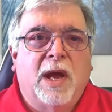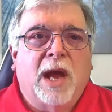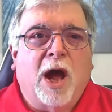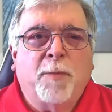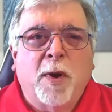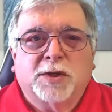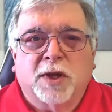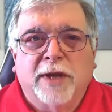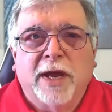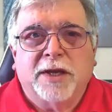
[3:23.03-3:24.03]
I'll post a
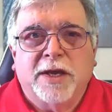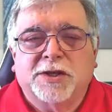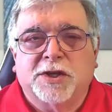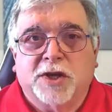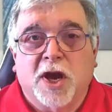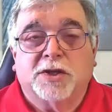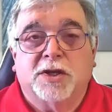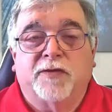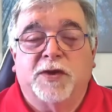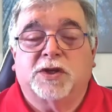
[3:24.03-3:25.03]
link to his discussion
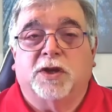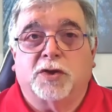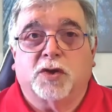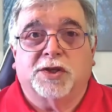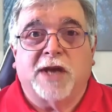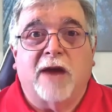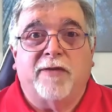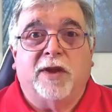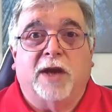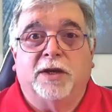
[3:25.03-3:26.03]
of the physiological sigh if
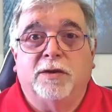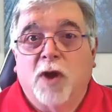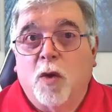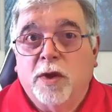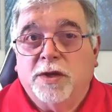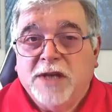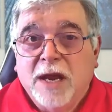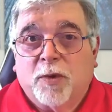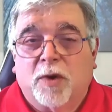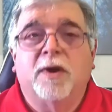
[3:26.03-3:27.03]
you'd like to go in
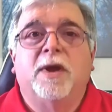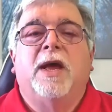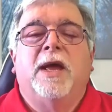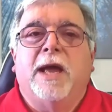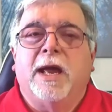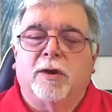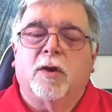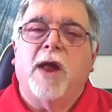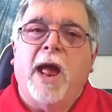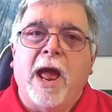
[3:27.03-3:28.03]
deeper and
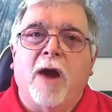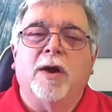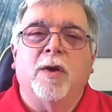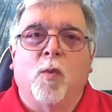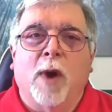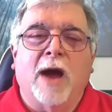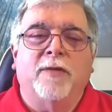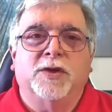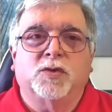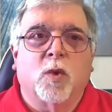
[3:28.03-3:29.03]
learn how and why
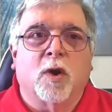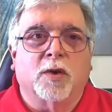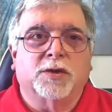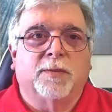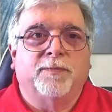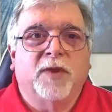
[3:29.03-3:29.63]
this works.